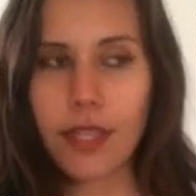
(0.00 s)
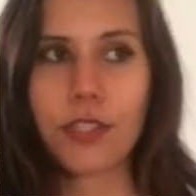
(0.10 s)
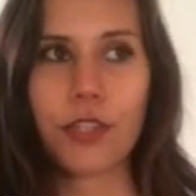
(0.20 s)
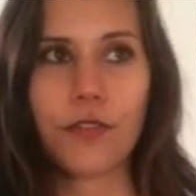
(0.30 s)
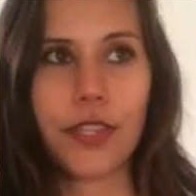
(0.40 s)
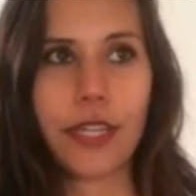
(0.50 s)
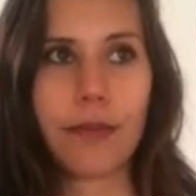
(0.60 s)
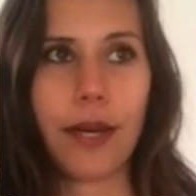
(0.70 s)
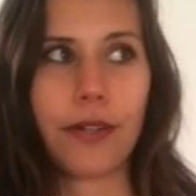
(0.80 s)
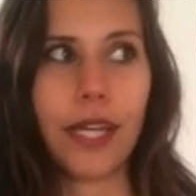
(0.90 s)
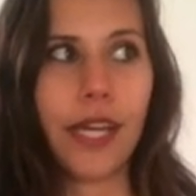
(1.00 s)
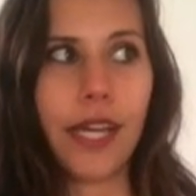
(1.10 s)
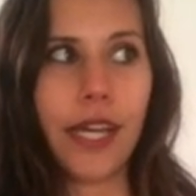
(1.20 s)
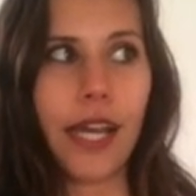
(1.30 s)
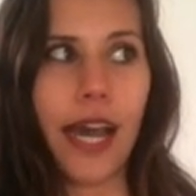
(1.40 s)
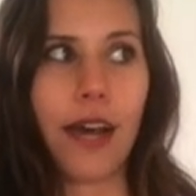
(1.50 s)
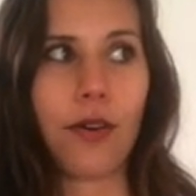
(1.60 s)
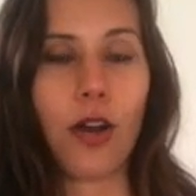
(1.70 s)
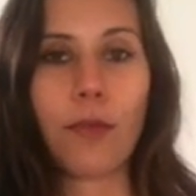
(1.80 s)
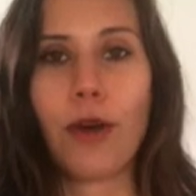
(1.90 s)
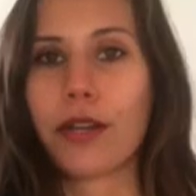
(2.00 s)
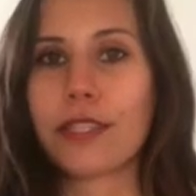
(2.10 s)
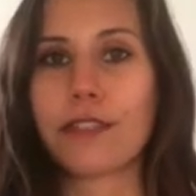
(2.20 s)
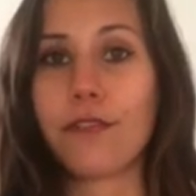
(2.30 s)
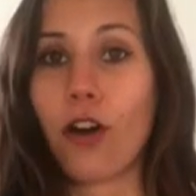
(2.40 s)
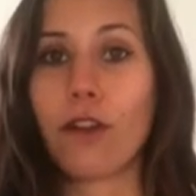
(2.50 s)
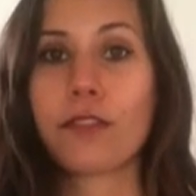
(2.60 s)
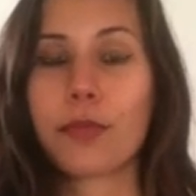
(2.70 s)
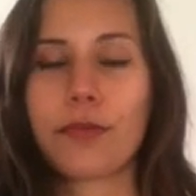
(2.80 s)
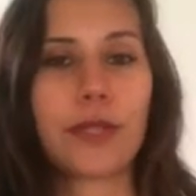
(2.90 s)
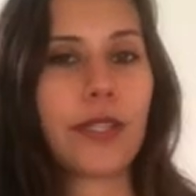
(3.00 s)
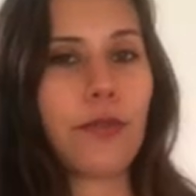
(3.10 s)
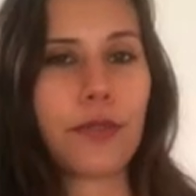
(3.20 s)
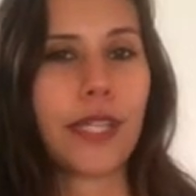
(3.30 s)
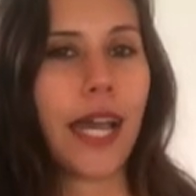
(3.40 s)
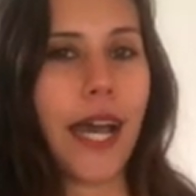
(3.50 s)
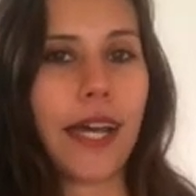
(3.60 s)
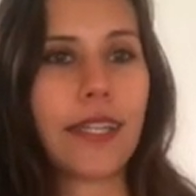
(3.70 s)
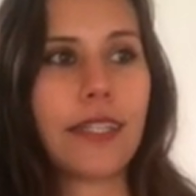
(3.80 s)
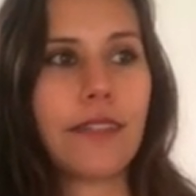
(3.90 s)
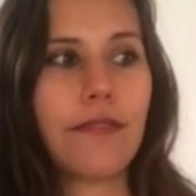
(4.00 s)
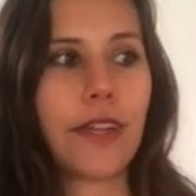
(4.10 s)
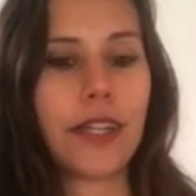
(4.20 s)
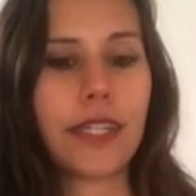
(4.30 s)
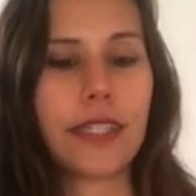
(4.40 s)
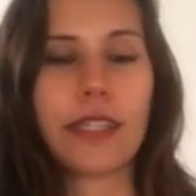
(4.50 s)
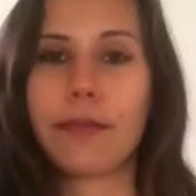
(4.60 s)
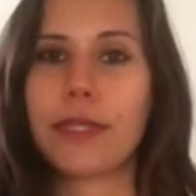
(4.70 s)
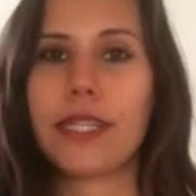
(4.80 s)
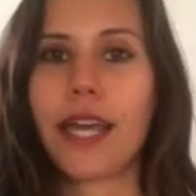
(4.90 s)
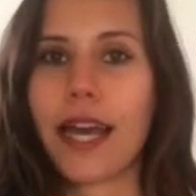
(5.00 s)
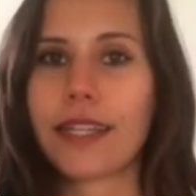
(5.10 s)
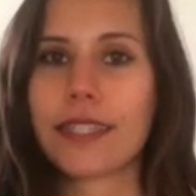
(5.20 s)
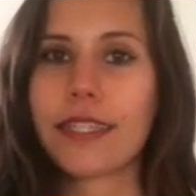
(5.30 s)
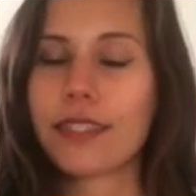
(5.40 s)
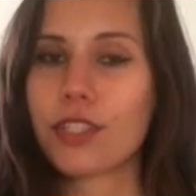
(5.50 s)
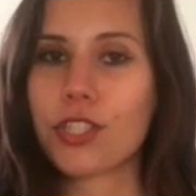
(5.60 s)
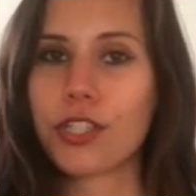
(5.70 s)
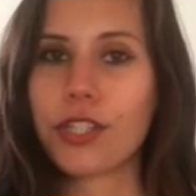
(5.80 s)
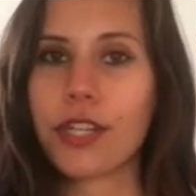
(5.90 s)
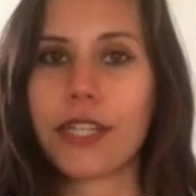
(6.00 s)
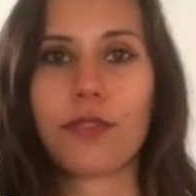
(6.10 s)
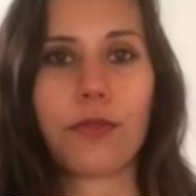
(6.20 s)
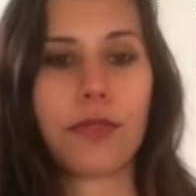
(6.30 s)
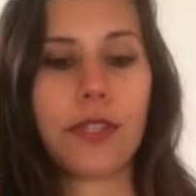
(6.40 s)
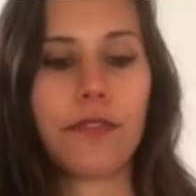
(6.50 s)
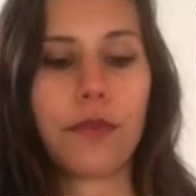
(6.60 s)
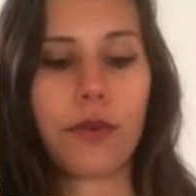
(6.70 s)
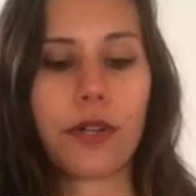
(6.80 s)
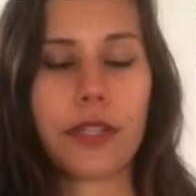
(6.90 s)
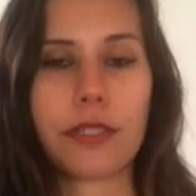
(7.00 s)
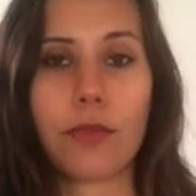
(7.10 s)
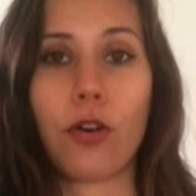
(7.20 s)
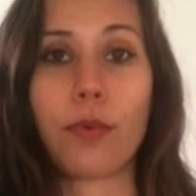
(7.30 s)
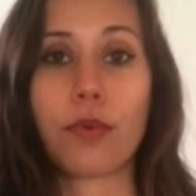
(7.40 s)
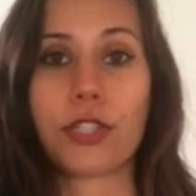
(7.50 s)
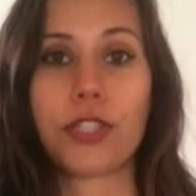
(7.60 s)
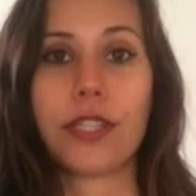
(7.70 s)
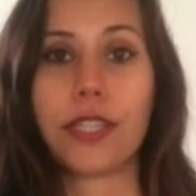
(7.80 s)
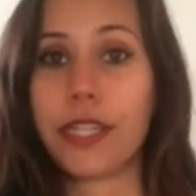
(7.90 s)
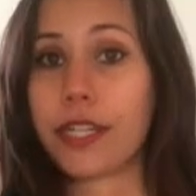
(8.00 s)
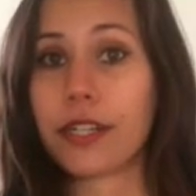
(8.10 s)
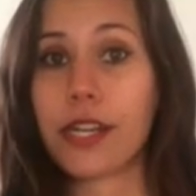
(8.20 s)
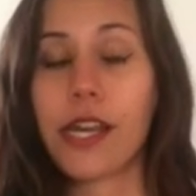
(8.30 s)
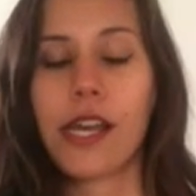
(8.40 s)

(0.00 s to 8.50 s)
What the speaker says: So if you think about how our bodies evolved, we really only had very limited access to sugar and only for a small portion of the year.